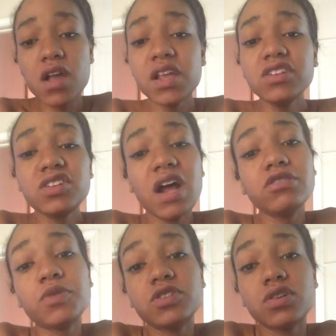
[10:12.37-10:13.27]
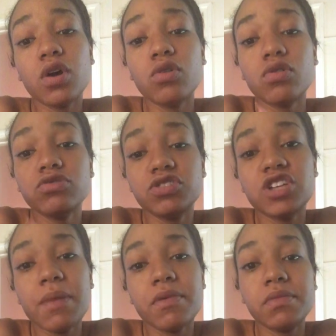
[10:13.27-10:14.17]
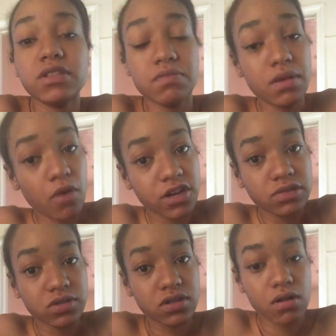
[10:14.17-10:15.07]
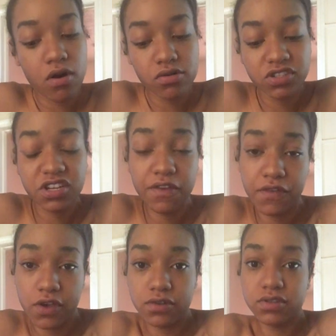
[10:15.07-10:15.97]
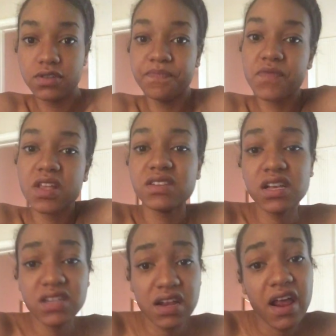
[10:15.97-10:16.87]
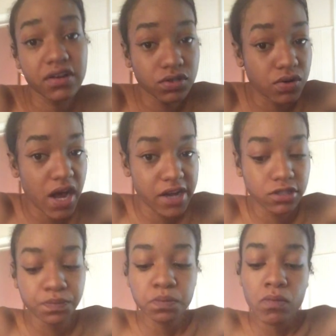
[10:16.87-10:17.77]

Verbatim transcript: Yesterday, I was supposed to go grocery shopping, but the meat market was closed, DeFios, because I stay in Akron, Ohio.